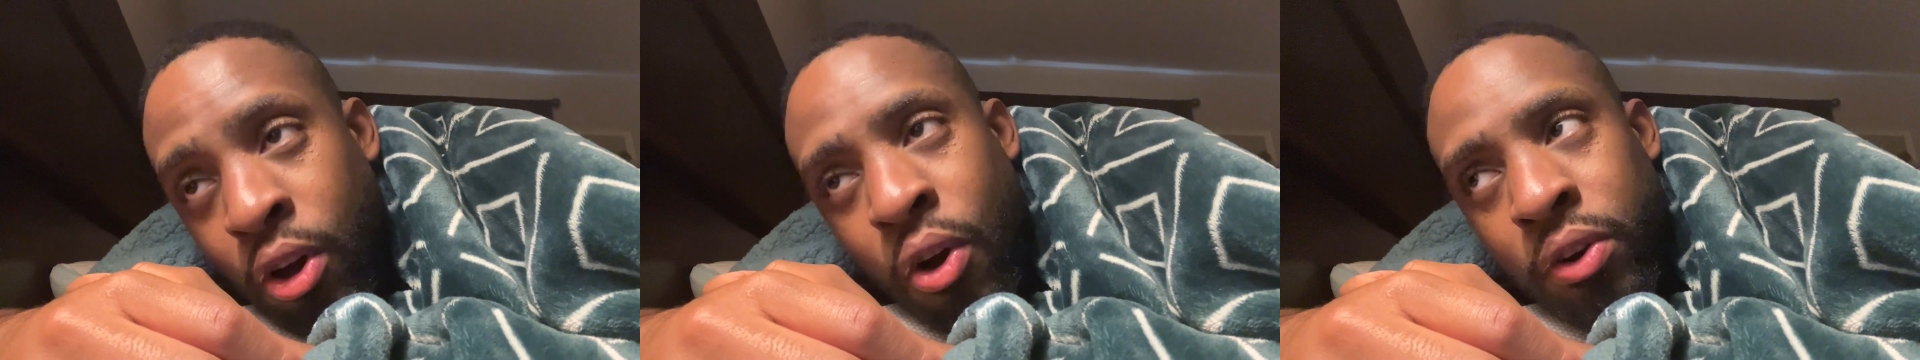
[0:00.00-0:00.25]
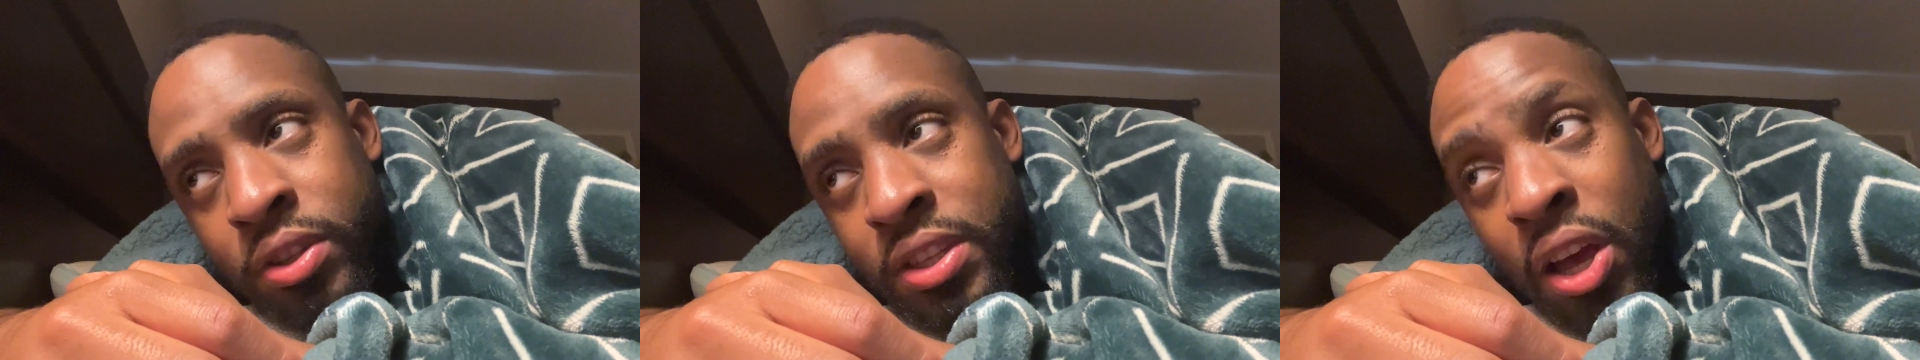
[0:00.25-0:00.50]

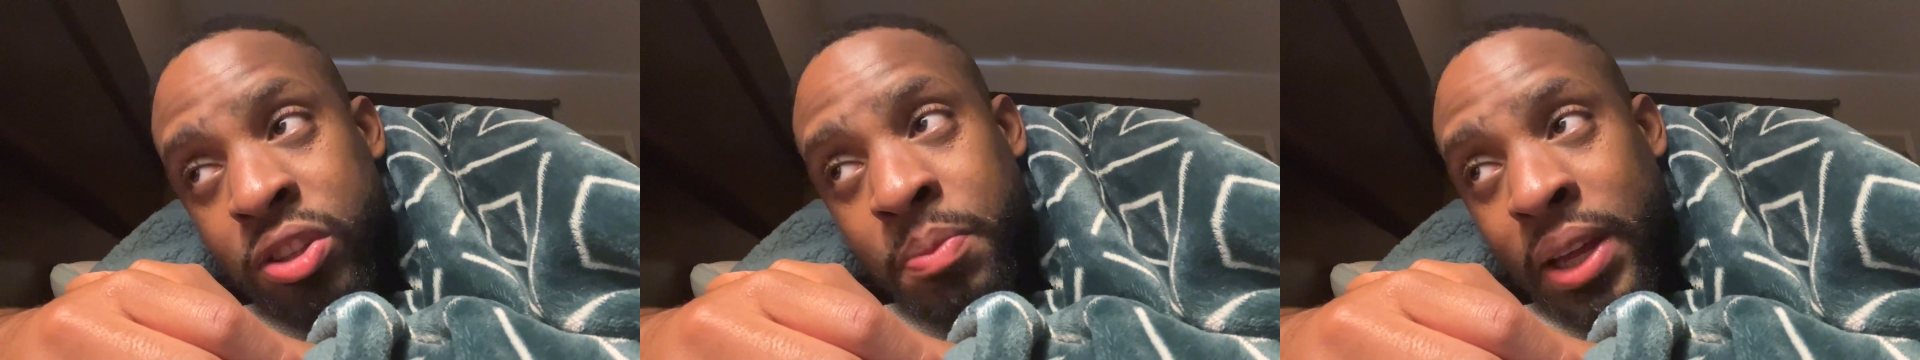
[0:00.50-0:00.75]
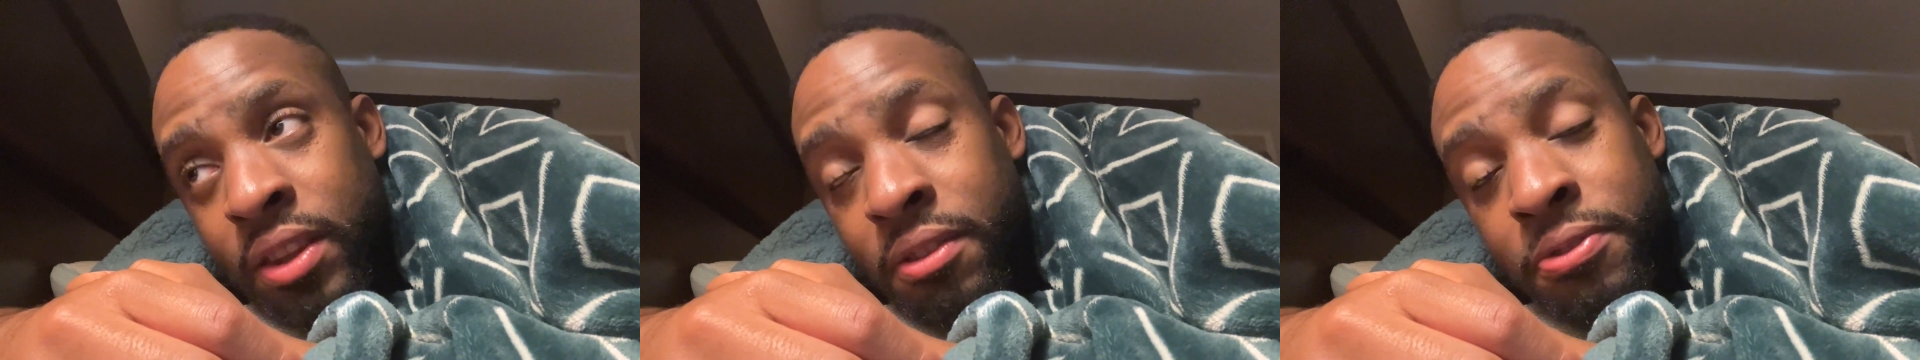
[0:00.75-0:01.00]
Honestly, I was
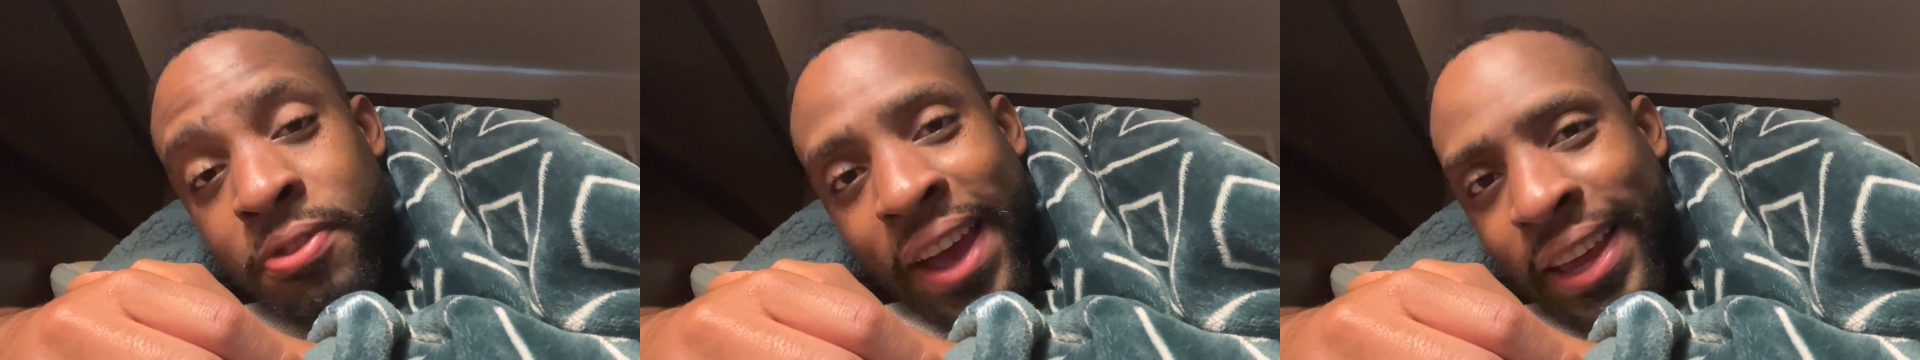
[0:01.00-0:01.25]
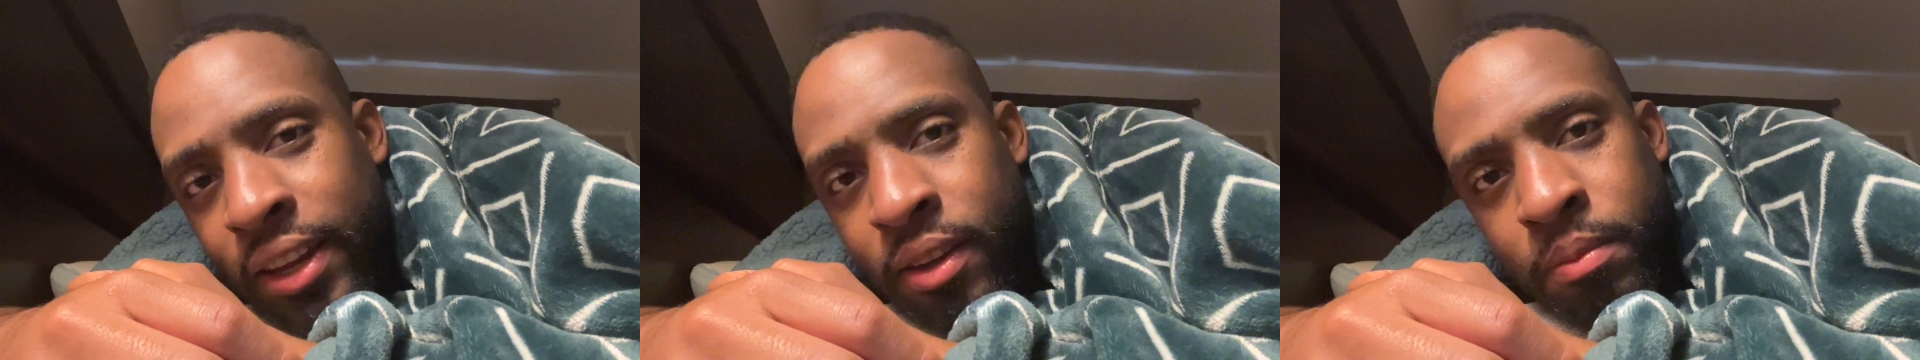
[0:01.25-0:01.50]
about to
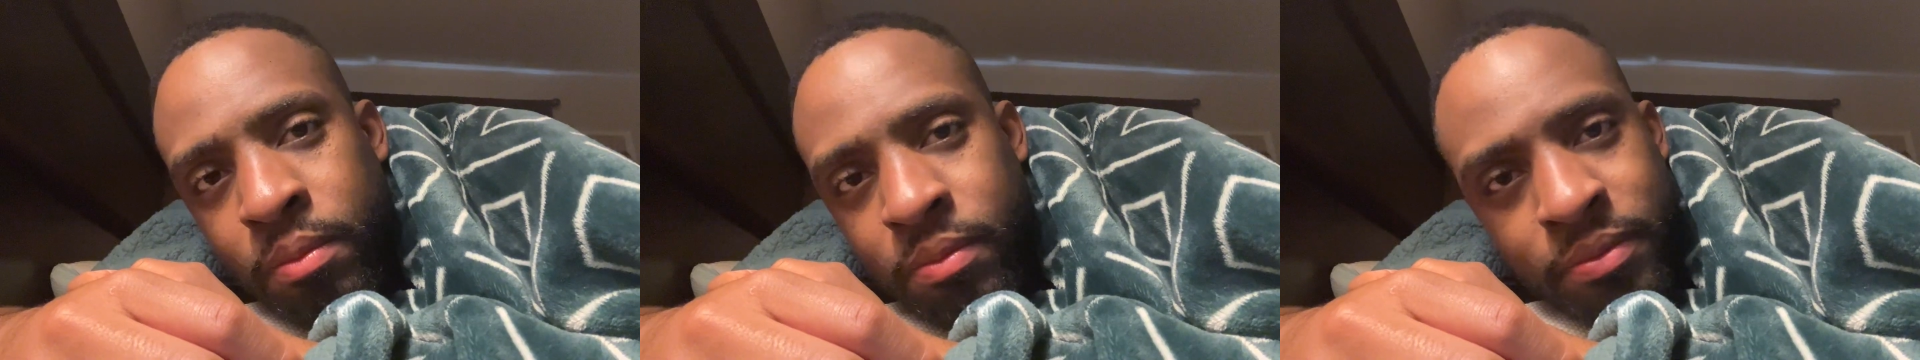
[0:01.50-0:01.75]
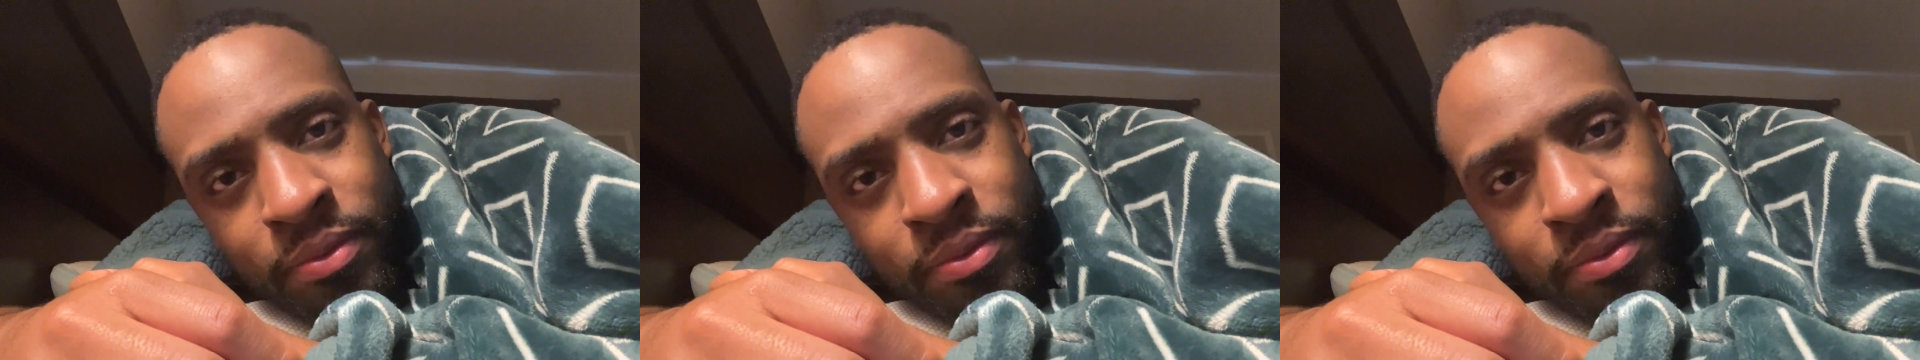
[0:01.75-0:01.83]
fight him.